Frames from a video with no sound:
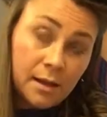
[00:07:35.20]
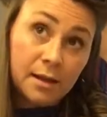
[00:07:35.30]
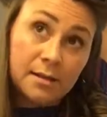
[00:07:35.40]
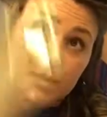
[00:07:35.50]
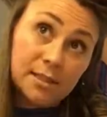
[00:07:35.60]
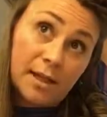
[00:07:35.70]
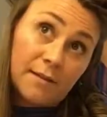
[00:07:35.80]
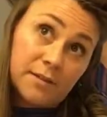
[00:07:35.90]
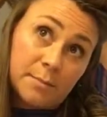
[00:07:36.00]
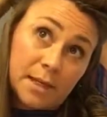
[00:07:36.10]
And it doesn't
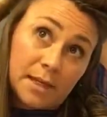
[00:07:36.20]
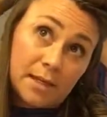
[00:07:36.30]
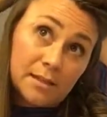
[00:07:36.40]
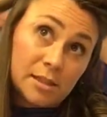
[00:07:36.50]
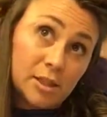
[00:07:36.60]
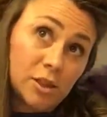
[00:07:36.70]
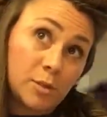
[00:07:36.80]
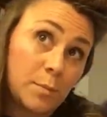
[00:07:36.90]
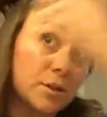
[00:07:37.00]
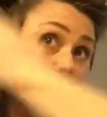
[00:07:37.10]
have to be
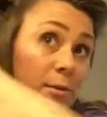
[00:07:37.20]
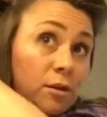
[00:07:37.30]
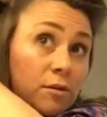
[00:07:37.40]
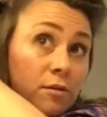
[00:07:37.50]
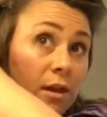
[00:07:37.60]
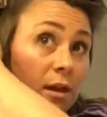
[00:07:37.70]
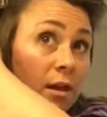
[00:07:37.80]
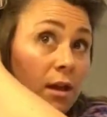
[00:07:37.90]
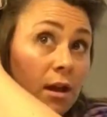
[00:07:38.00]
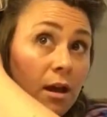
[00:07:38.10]
super smooth.
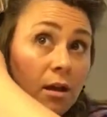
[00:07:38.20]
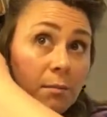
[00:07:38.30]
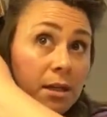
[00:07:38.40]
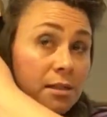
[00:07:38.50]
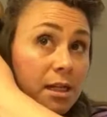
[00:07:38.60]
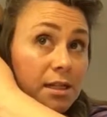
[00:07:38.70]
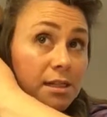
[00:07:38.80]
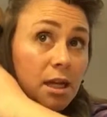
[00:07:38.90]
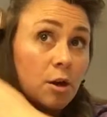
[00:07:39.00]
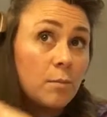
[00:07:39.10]
It
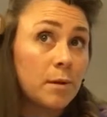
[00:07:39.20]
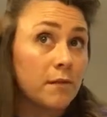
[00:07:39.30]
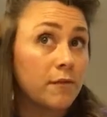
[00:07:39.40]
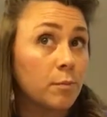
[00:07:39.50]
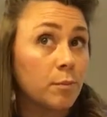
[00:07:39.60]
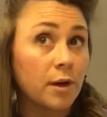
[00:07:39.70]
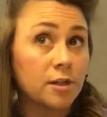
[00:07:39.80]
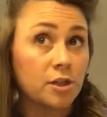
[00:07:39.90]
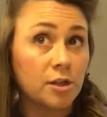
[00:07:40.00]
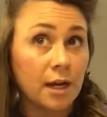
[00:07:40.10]
does help if you
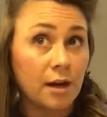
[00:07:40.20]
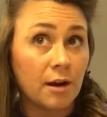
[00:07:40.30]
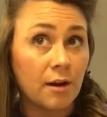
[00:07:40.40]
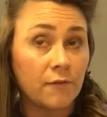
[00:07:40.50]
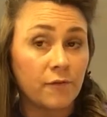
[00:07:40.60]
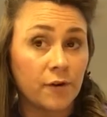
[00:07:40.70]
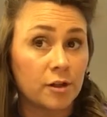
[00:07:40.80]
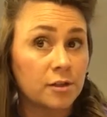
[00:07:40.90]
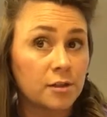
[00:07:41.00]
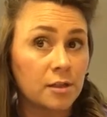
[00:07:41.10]
brush your hair out
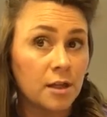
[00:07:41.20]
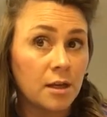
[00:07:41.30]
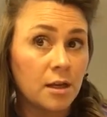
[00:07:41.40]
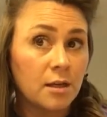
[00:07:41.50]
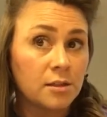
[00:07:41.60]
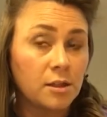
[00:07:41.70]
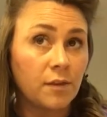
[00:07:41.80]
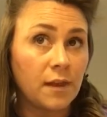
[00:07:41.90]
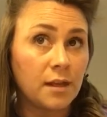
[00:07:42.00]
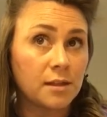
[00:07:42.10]
first, so
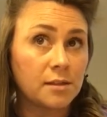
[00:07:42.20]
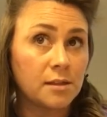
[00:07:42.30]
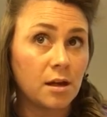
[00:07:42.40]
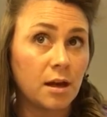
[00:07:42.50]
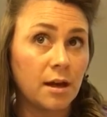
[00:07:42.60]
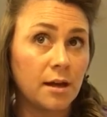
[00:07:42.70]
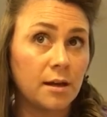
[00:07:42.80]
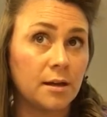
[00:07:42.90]
then it's not